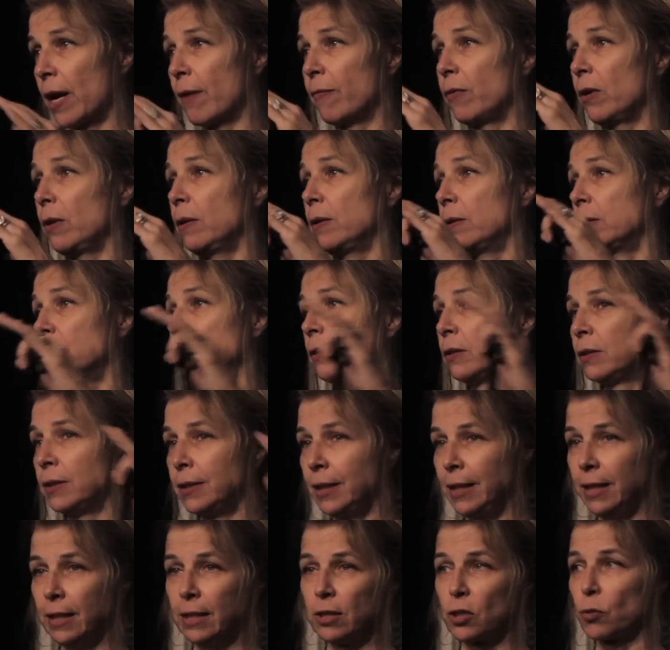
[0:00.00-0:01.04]
every
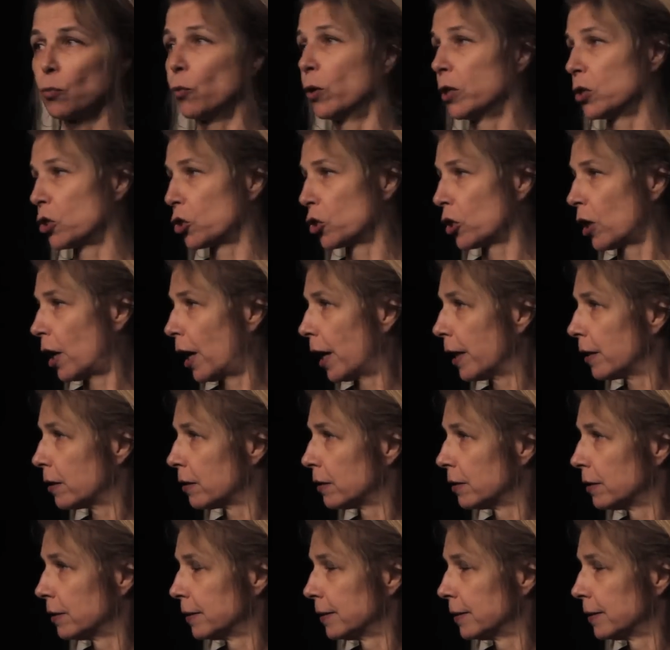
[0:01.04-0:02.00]
scene is one shot.